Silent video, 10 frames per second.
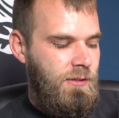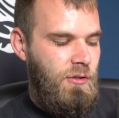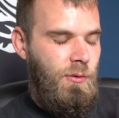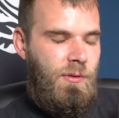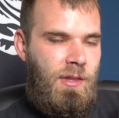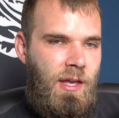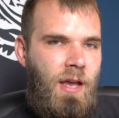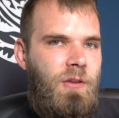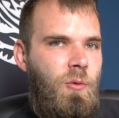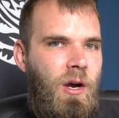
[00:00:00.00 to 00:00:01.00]
So the
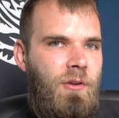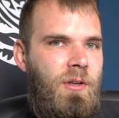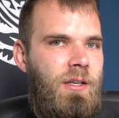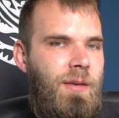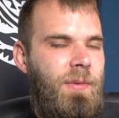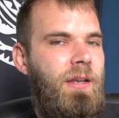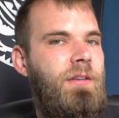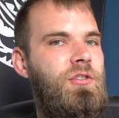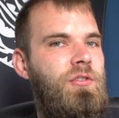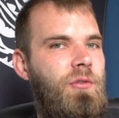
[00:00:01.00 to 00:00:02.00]
S quadrant can be an
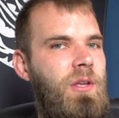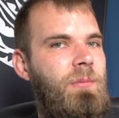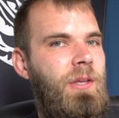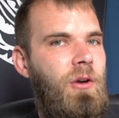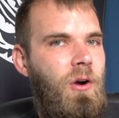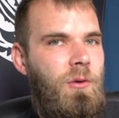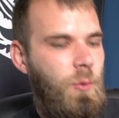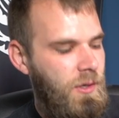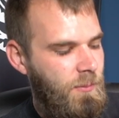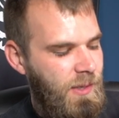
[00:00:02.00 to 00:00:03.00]
extremely hard
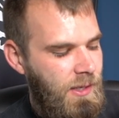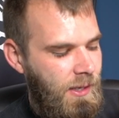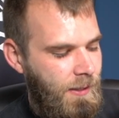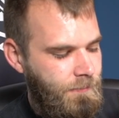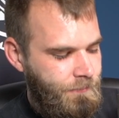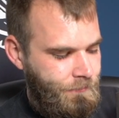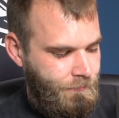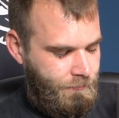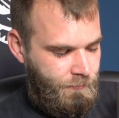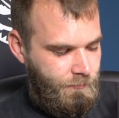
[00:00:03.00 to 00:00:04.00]
one to be in,
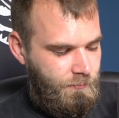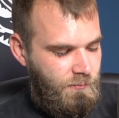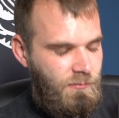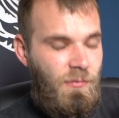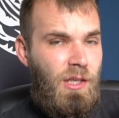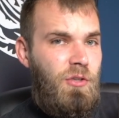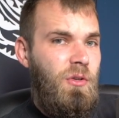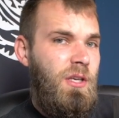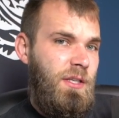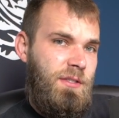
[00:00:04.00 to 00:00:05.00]
and
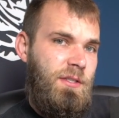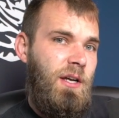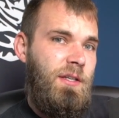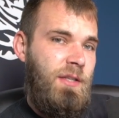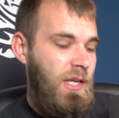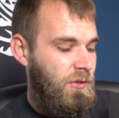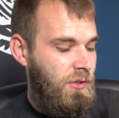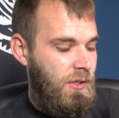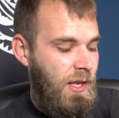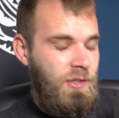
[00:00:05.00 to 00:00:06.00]
you can get stuck in there and
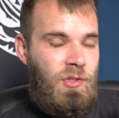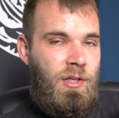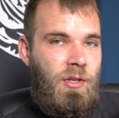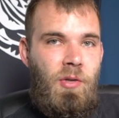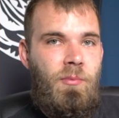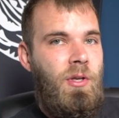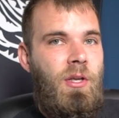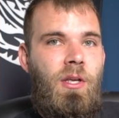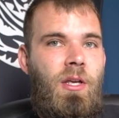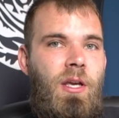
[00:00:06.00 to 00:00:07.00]
you can actually end up
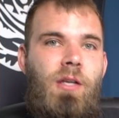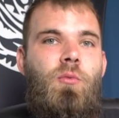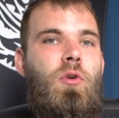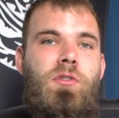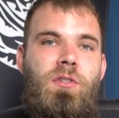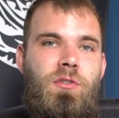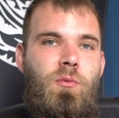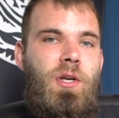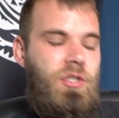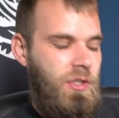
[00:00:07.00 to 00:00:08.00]
in a worse
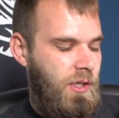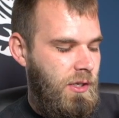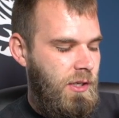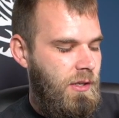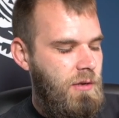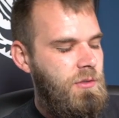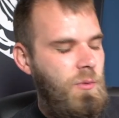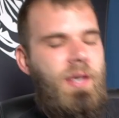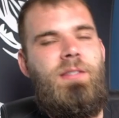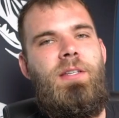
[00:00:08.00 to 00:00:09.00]
situation. And there's
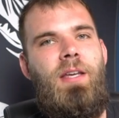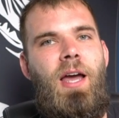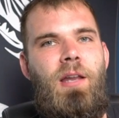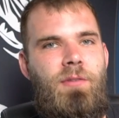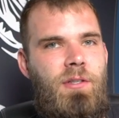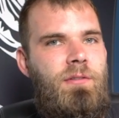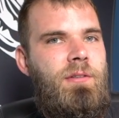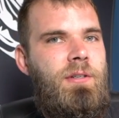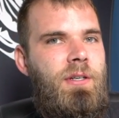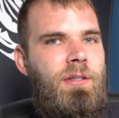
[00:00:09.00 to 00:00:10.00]
ways to get out of it.
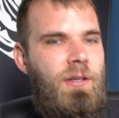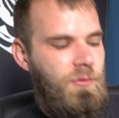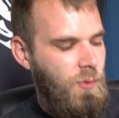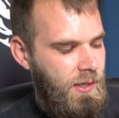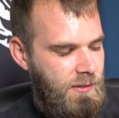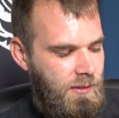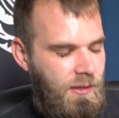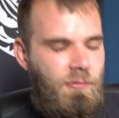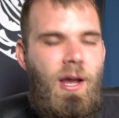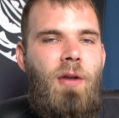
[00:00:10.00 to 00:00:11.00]
There's ways to
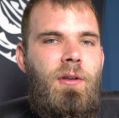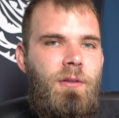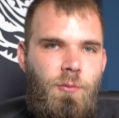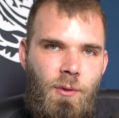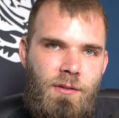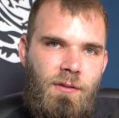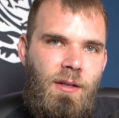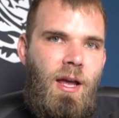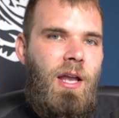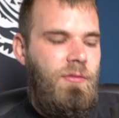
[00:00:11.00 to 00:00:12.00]
get around it. There's ways to
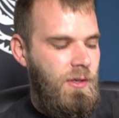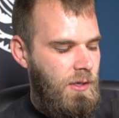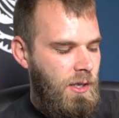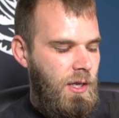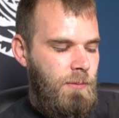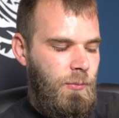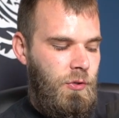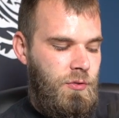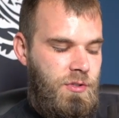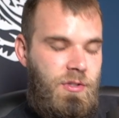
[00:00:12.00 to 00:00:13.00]
get out of it. But
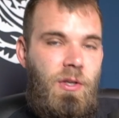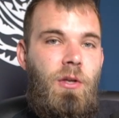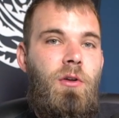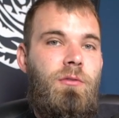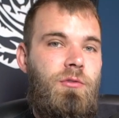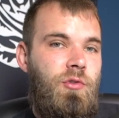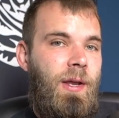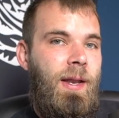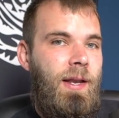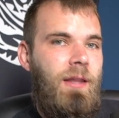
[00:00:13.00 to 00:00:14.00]
you're still
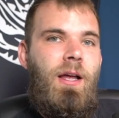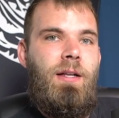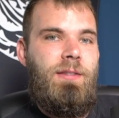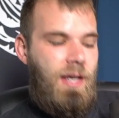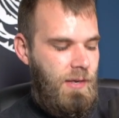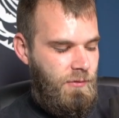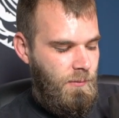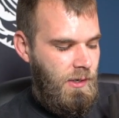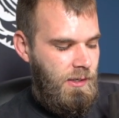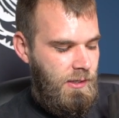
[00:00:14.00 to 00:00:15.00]
trading a lot of time for
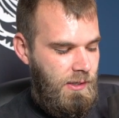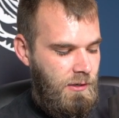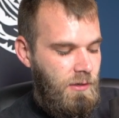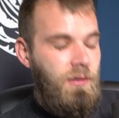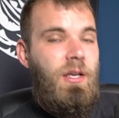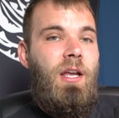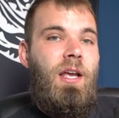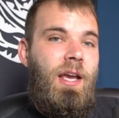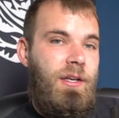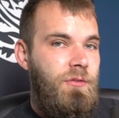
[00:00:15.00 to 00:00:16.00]
money here.
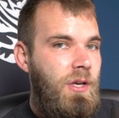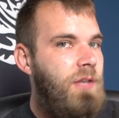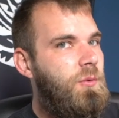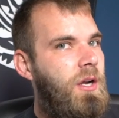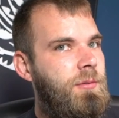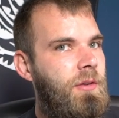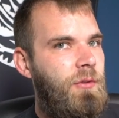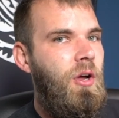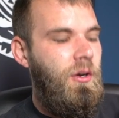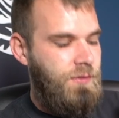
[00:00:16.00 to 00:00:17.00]
And if you guys watch my
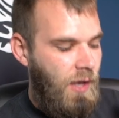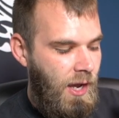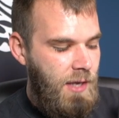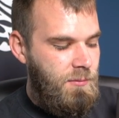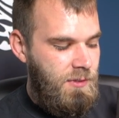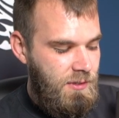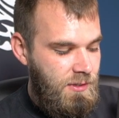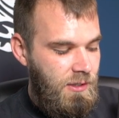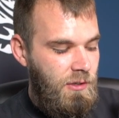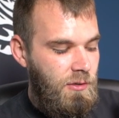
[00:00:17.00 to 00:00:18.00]
vlogs, I am
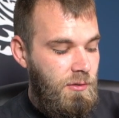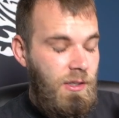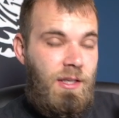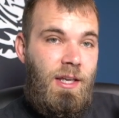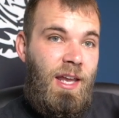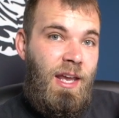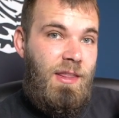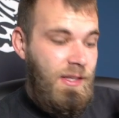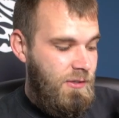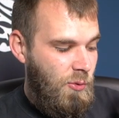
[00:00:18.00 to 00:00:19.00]
still
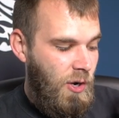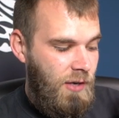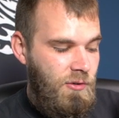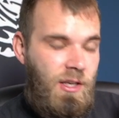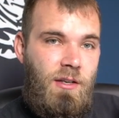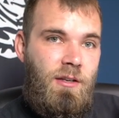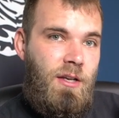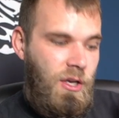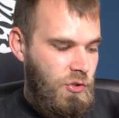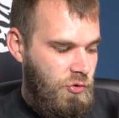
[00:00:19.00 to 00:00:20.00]
in this quadrant
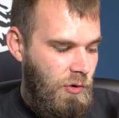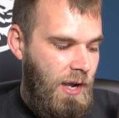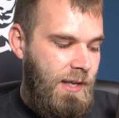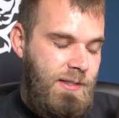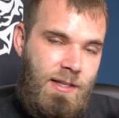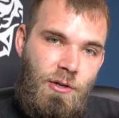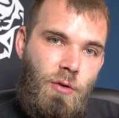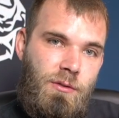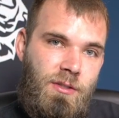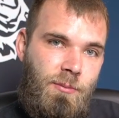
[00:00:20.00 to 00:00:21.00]
trying to get
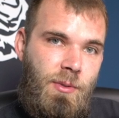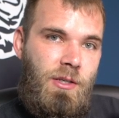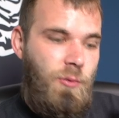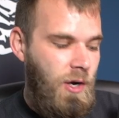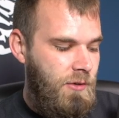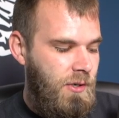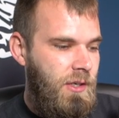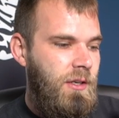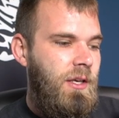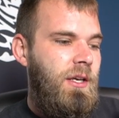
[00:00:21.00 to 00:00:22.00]
over to the B
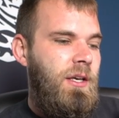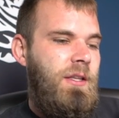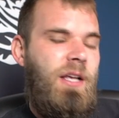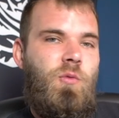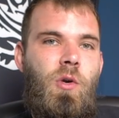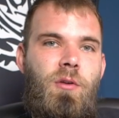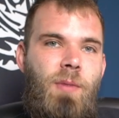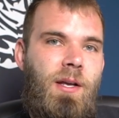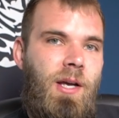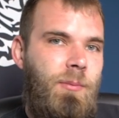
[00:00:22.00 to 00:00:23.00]
quadrant. That's where
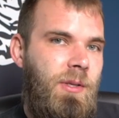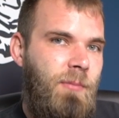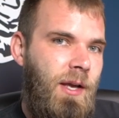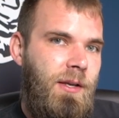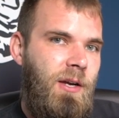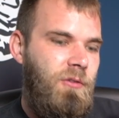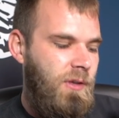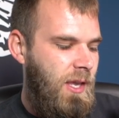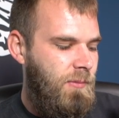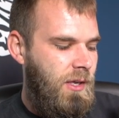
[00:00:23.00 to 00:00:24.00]
my company Is Myc
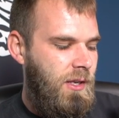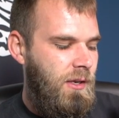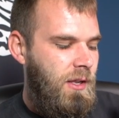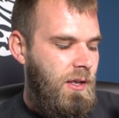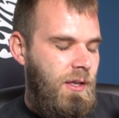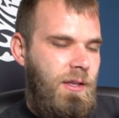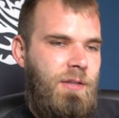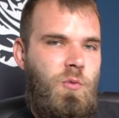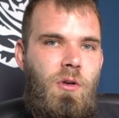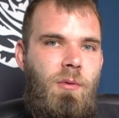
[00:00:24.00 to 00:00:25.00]
came in.
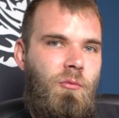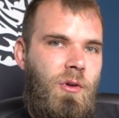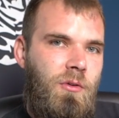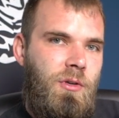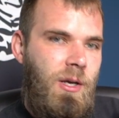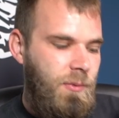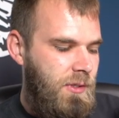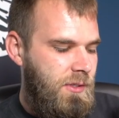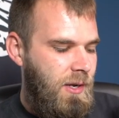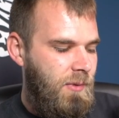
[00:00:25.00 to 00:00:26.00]
That's where my rental
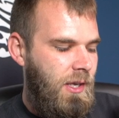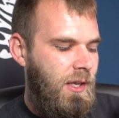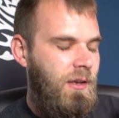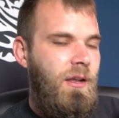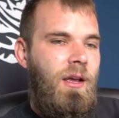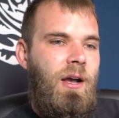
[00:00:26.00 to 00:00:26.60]
companies come in.